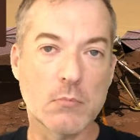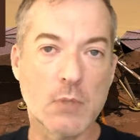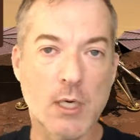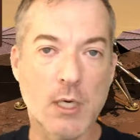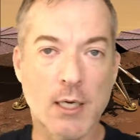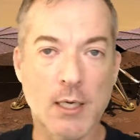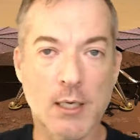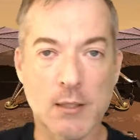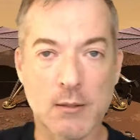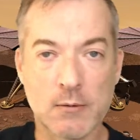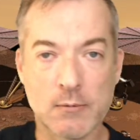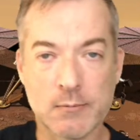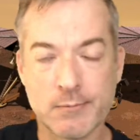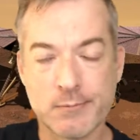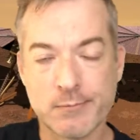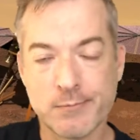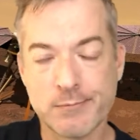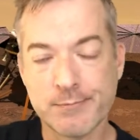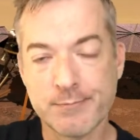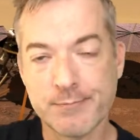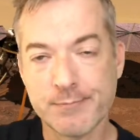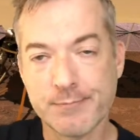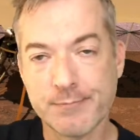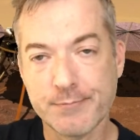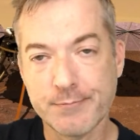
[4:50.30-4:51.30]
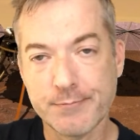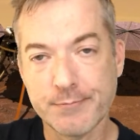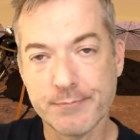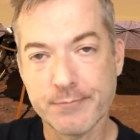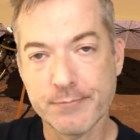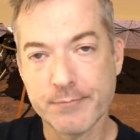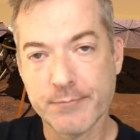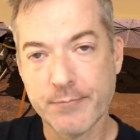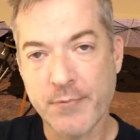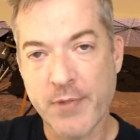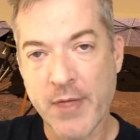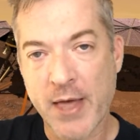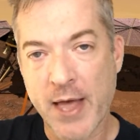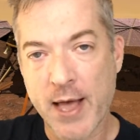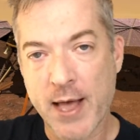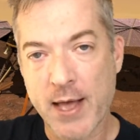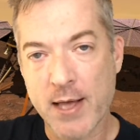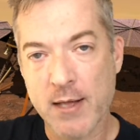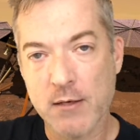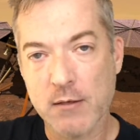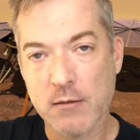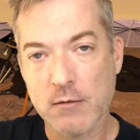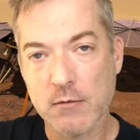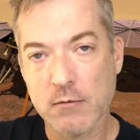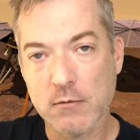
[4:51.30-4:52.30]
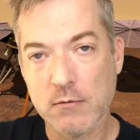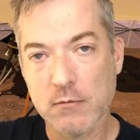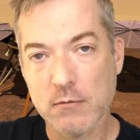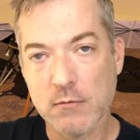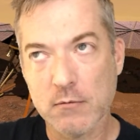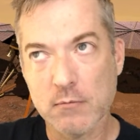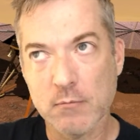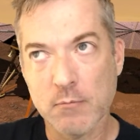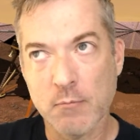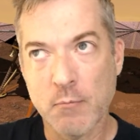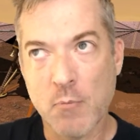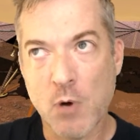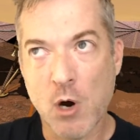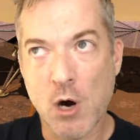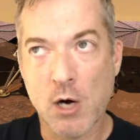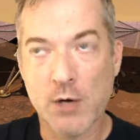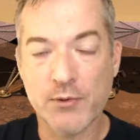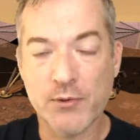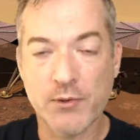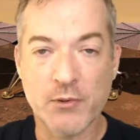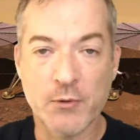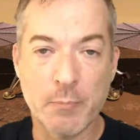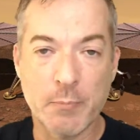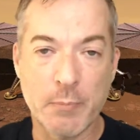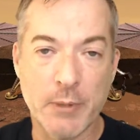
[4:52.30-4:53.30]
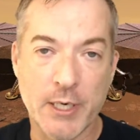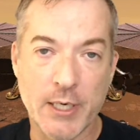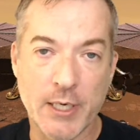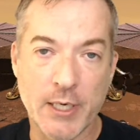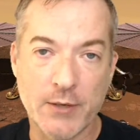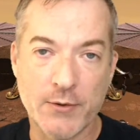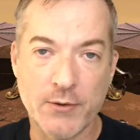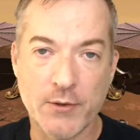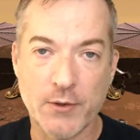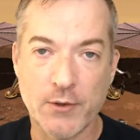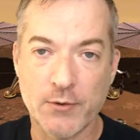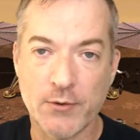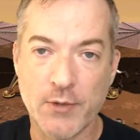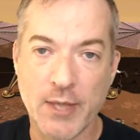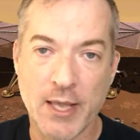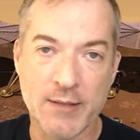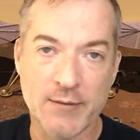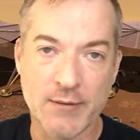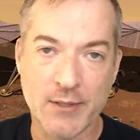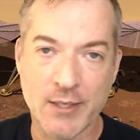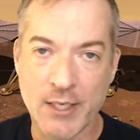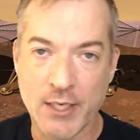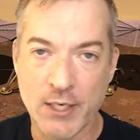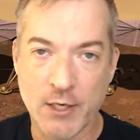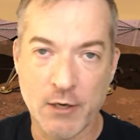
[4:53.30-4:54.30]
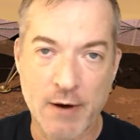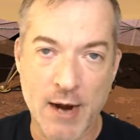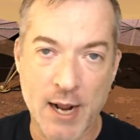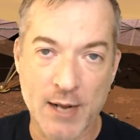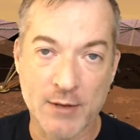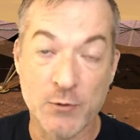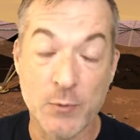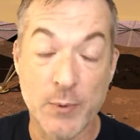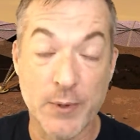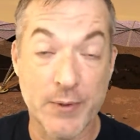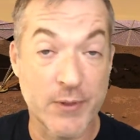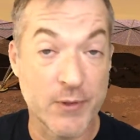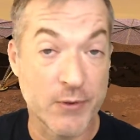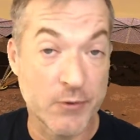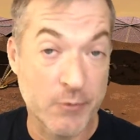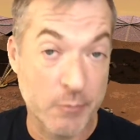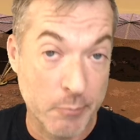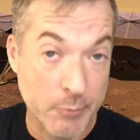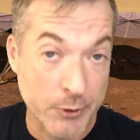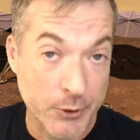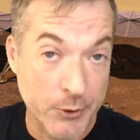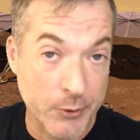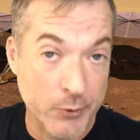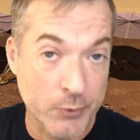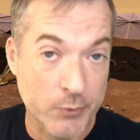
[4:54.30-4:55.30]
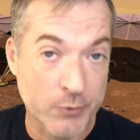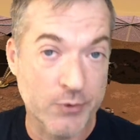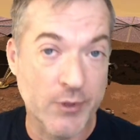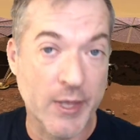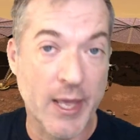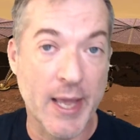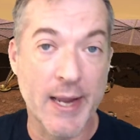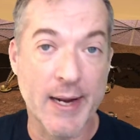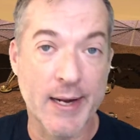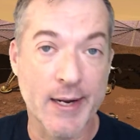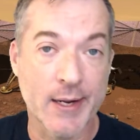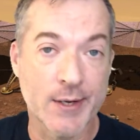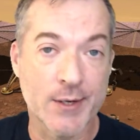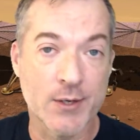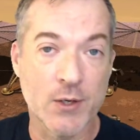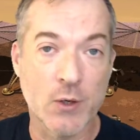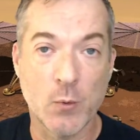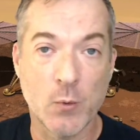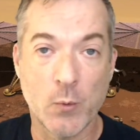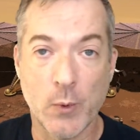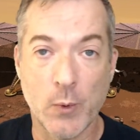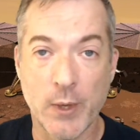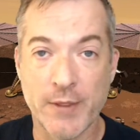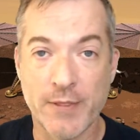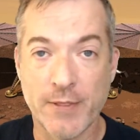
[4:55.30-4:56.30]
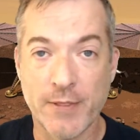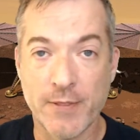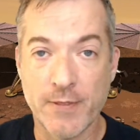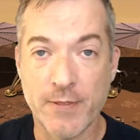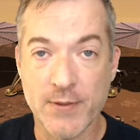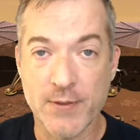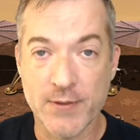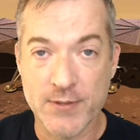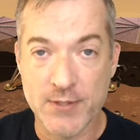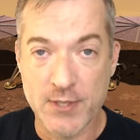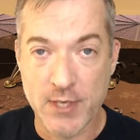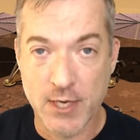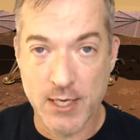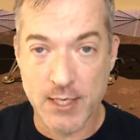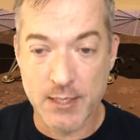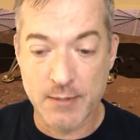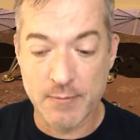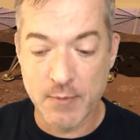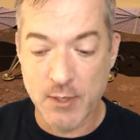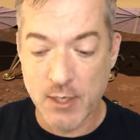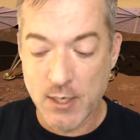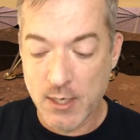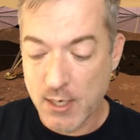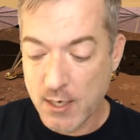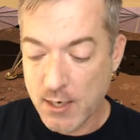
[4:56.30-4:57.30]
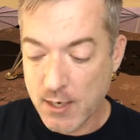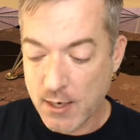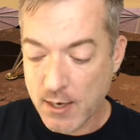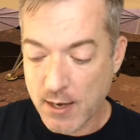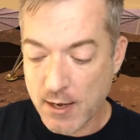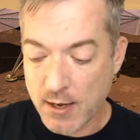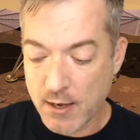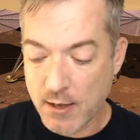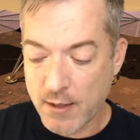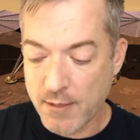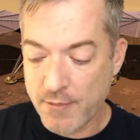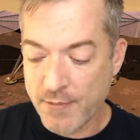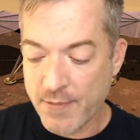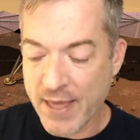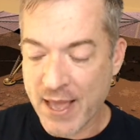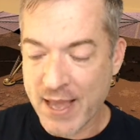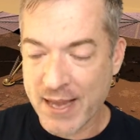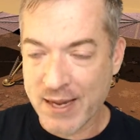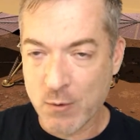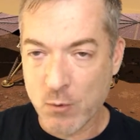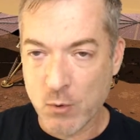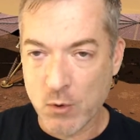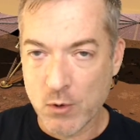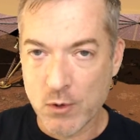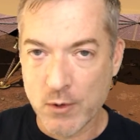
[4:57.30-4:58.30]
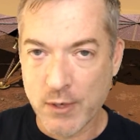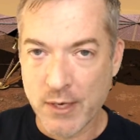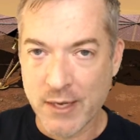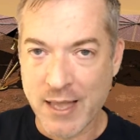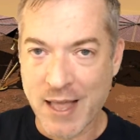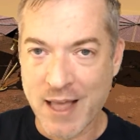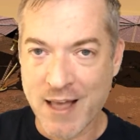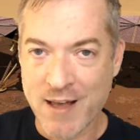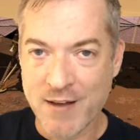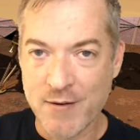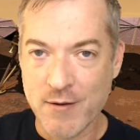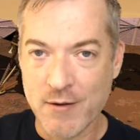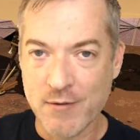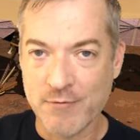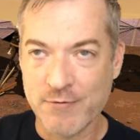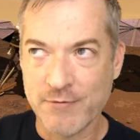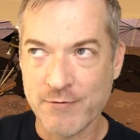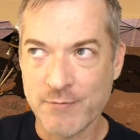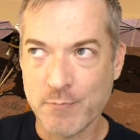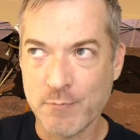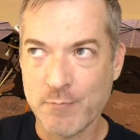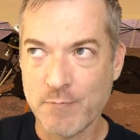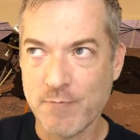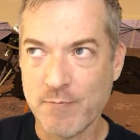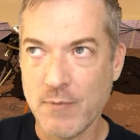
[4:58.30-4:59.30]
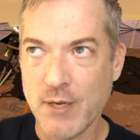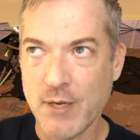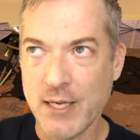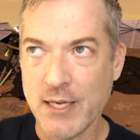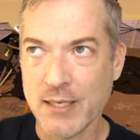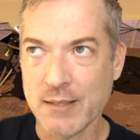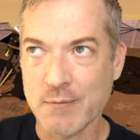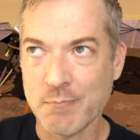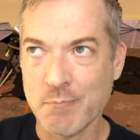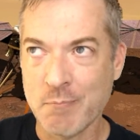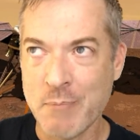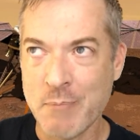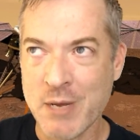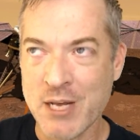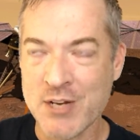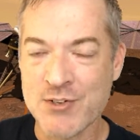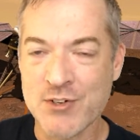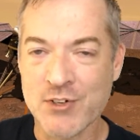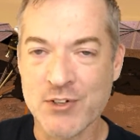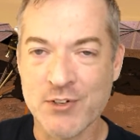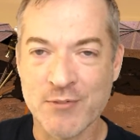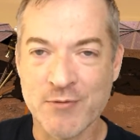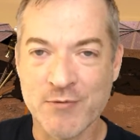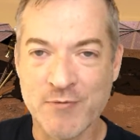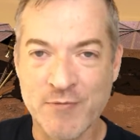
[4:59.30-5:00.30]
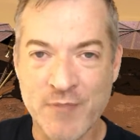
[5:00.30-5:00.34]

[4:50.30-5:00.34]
that Mars experiences as it interacts with its moons and with the sun. And that will it measures